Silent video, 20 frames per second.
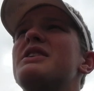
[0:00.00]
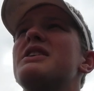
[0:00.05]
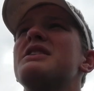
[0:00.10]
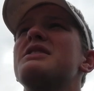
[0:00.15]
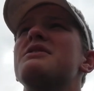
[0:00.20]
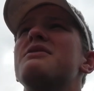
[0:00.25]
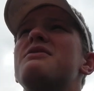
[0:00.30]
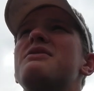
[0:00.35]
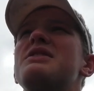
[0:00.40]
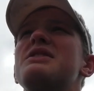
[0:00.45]
out
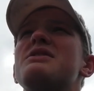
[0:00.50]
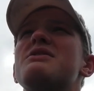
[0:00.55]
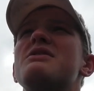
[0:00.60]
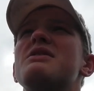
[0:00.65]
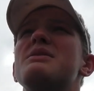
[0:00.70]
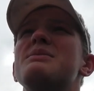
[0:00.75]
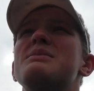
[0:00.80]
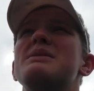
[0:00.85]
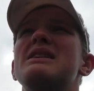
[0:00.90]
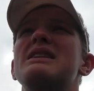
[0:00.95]
the fish
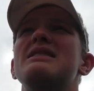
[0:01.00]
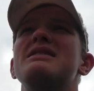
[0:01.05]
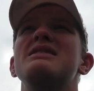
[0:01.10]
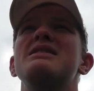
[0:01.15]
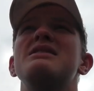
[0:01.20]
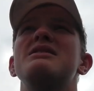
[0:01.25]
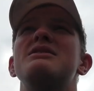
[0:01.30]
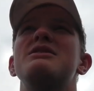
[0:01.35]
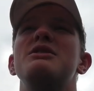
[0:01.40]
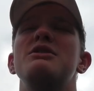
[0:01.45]
grip
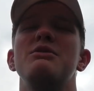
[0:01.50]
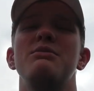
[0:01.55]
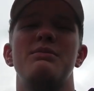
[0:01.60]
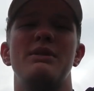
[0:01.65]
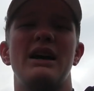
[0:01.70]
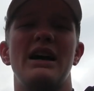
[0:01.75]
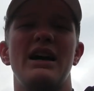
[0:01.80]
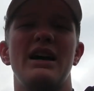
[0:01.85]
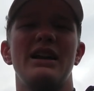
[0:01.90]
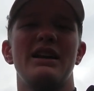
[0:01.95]
isn't too
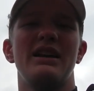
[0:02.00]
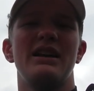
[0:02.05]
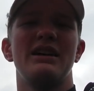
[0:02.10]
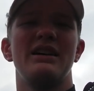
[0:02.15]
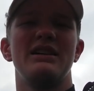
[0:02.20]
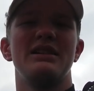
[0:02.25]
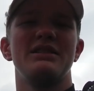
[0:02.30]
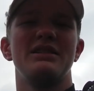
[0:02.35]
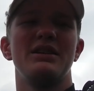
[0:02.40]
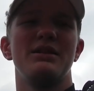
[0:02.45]
bad
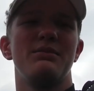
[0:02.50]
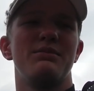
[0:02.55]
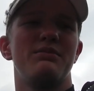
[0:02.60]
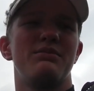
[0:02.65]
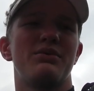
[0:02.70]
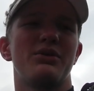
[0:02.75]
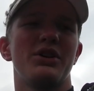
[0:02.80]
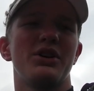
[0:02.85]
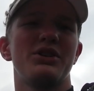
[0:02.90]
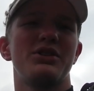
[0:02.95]
as a
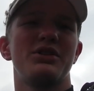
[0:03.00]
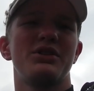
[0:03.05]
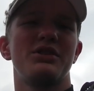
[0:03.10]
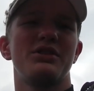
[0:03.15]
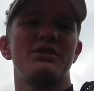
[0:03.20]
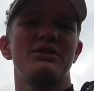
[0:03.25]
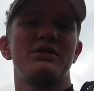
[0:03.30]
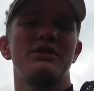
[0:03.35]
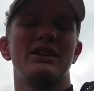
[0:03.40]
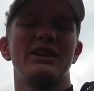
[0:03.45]

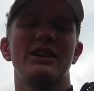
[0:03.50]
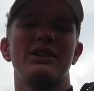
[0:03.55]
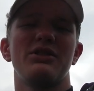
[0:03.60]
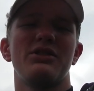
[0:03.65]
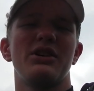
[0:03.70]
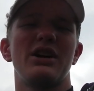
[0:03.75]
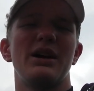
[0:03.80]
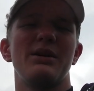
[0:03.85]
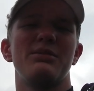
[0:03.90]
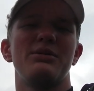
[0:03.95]
brush
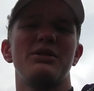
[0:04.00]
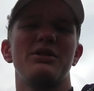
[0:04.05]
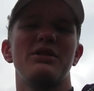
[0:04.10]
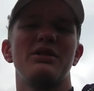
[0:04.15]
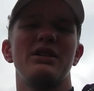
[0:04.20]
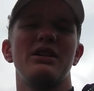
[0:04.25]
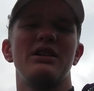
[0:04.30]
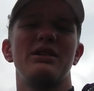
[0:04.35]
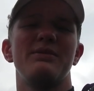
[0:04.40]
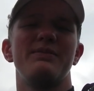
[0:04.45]

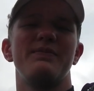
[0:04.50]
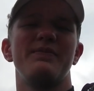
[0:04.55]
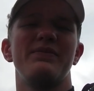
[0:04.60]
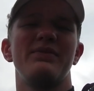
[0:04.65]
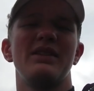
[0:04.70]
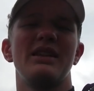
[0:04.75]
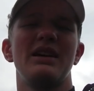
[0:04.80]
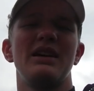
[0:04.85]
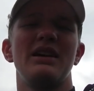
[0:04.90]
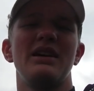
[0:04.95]
grabber.
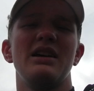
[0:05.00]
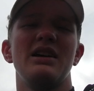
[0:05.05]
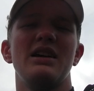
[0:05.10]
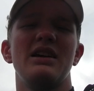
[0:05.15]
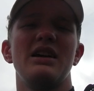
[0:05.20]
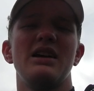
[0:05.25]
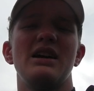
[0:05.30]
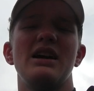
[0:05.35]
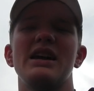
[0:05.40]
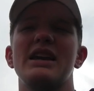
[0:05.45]

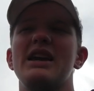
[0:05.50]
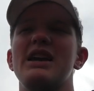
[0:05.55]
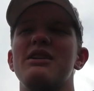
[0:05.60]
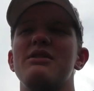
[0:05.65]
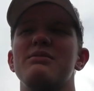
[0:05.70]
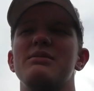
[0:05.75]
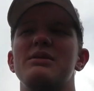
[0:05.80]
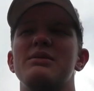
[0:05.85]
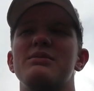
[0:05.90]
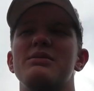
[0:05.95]
I can't
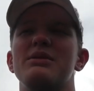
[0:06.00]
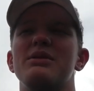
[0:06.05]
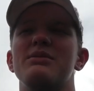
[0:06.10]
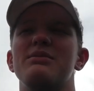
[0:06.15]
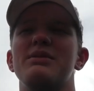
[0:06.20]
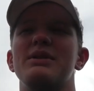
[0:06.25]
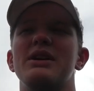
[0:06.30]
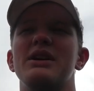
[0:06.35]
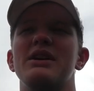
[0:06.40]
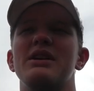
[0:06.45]
remember,
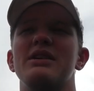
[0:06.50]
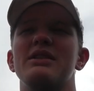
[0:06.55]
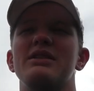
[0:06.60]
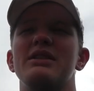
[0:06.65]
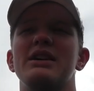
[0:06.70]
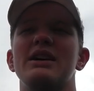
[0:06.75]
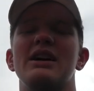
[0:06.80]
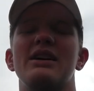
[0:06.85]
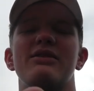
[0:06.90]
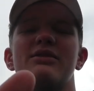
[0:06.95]
but
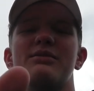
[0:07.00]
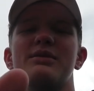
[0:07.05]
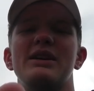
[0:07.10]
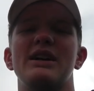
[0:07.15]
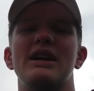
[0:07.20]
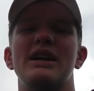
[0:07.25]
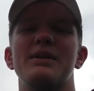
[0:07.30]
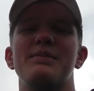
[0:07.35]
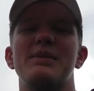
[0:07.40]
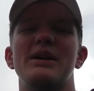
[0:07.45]
the guy from
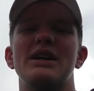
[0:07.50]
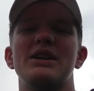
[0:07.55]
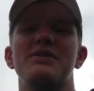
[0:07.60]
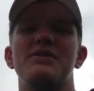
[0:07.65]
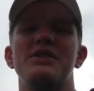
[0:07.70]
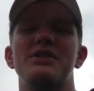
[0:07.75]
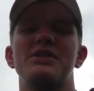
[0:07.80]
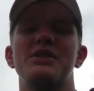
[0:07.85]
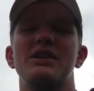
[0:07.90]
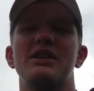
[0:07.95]
Kayak Bass
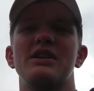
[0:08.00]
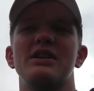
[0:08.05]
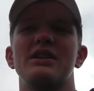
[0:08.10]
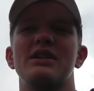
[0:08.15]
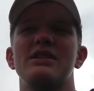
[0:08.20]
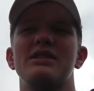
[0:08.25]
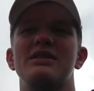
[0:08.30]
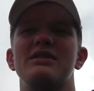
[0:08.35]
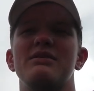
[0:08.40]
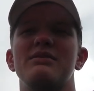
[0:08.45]
Fishing,
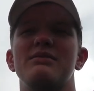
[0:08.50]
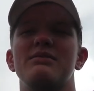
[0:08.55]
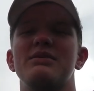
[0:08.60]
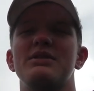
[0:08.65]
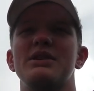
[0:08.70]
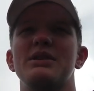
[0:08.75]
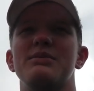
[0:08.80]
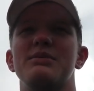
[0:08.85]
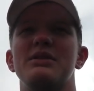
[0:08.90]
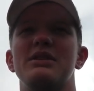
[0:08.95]

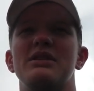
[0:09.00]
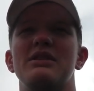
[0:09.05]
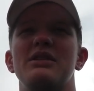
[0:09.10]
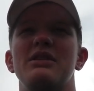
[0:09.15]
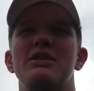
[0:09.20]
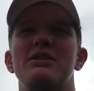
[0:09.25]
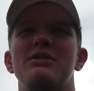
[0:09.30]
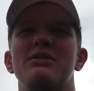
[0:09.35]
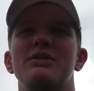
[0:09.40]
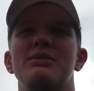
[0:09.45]

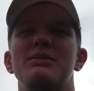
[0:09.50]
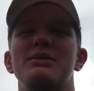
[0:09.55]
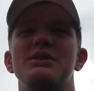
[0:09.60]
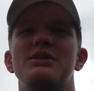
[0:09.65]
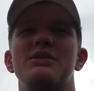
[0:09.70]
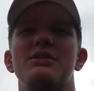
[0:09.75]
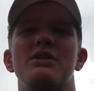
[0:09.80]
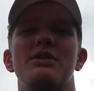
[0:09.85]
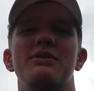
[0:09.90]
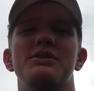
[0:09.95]

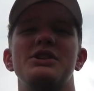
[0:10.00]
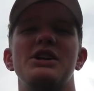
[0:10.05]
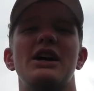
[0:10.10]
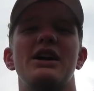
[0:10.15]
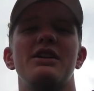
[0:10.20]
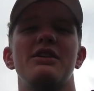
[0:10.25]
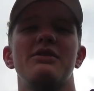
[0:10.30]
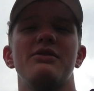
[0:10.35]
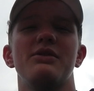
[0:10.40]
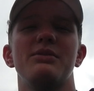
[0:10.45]
Mr.
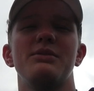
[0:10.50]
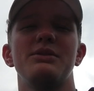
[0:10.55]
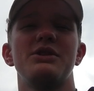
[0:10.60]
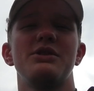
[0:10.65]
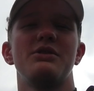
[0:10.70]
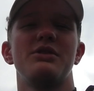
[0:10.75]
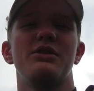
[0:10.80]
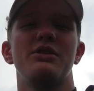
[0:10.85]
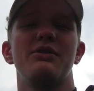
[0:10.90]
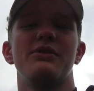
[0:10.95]

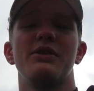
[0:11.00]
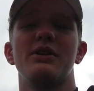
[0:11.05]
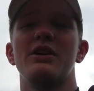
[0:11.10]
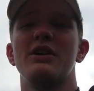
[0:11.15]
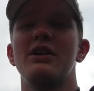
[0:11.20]
Hoover,